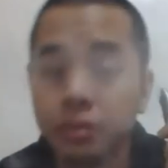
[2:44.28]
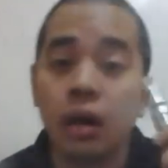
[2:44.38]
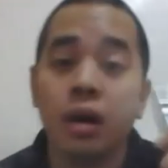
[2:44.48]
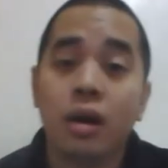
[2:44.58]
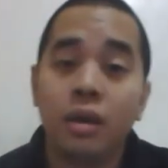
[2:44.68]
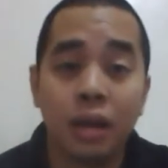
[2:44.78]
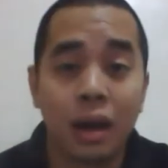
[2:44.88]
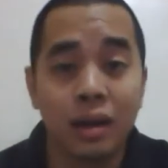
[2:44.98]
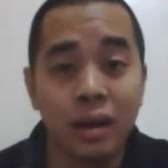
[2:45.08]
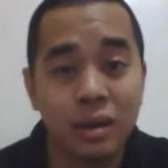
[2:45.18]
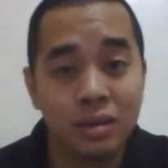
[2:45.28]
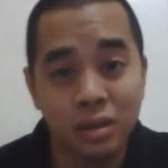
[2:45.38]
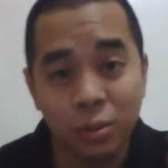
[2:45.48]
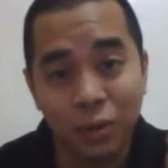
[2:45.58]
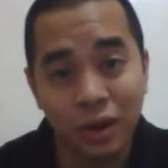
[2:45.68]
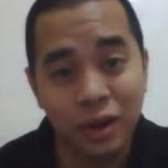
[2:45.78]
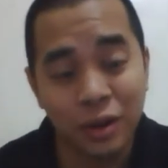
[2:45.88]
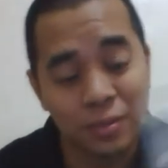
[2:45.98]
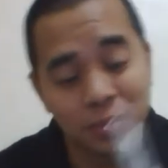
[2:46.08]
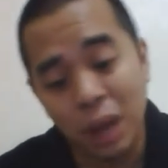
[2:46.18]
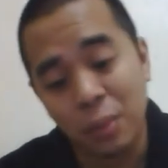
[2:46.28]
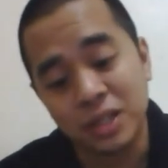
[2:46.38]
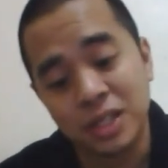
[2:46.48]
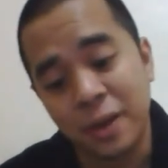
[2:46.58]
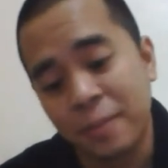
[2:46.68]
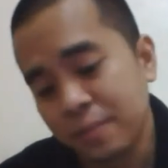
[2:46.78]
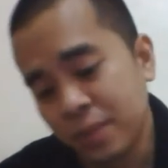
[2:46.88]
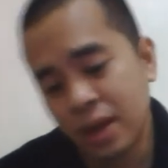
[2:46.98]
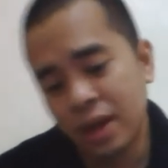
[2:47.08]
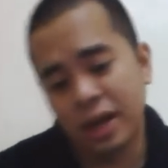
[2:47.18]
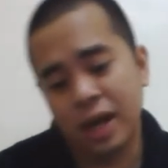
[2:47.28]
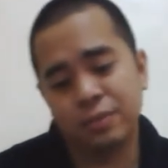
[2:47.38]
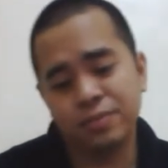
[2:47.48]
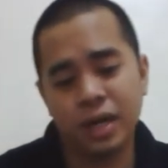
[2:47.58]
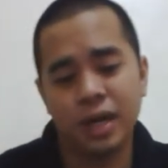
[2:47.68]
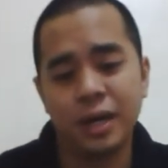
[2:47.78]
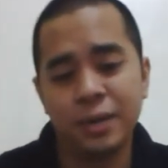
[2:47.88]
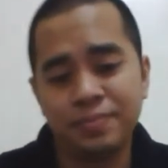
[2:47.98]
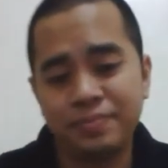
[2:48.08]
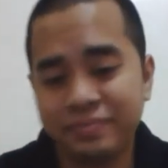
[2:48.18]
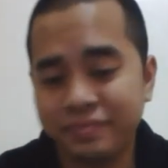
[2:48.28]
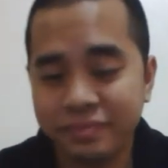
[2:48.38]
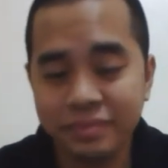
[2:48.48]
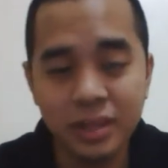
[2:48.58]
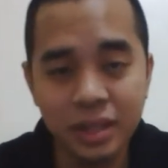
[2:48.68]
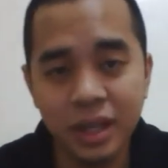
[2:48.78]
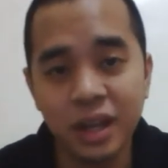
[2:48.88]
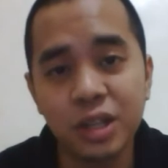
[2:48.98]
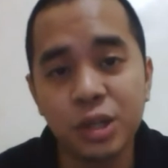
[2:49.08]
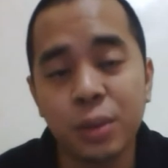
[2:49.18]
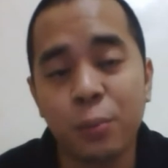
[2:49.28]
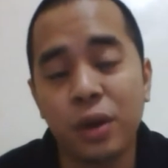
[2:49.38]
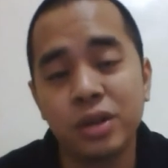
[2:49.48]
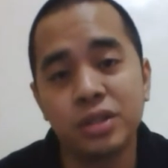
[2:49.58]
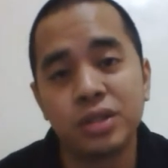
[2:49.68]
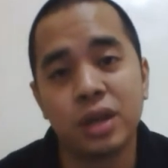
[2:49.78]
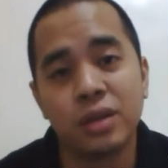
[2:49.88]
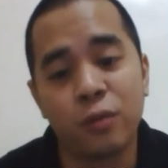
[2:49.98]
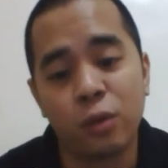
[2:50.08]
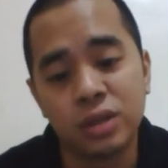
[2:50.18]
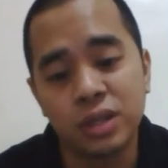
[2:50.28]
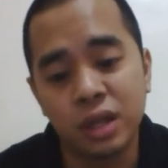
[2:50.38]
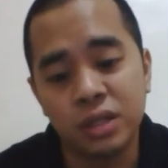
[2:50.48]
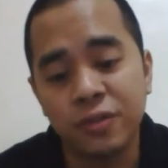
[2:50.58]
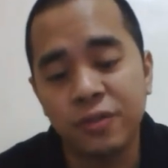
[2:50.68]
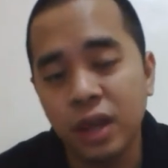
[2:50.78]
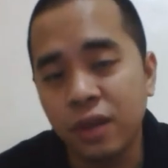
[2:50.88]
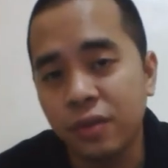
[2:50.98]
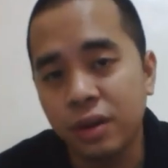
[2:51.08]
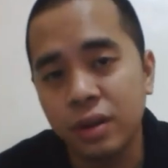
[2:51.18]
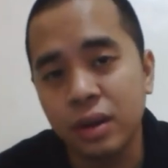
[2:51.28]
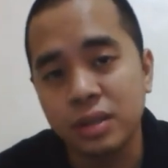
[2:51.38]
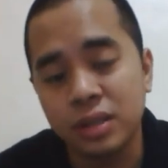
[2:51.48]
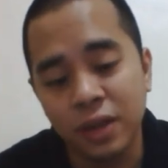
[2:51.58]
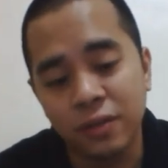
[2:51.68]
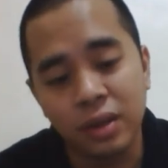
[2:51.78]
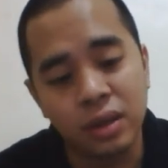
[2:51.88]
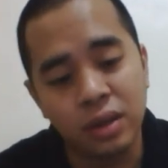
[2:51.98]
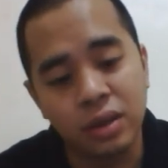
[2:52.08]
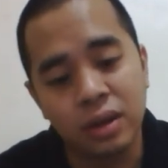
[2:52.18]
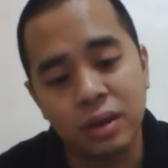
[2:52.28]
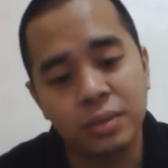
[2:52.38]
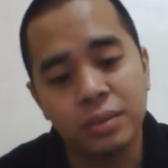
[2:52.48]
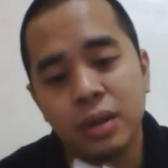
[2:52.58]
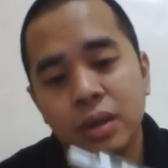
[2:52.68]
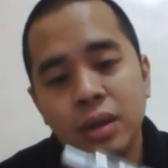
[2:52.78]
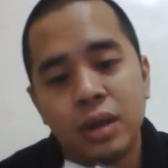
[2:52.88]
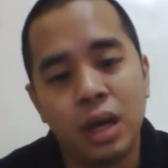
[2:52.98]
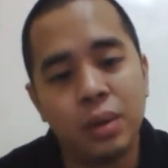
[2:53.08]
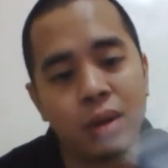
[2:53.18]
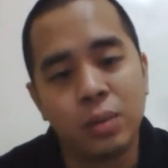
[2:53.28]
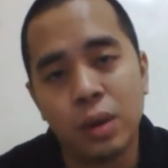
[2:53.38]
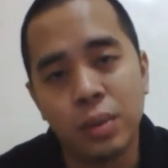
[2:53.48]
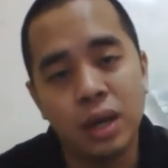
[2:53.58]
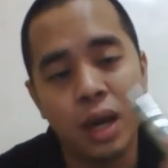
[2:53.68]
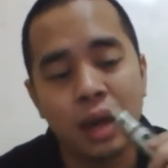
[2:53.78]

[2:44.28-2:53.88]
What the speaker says: That is pretty good, I must say. Now, initial impressions on the Vortex. Flavor is definitely there. I mean, the moment you got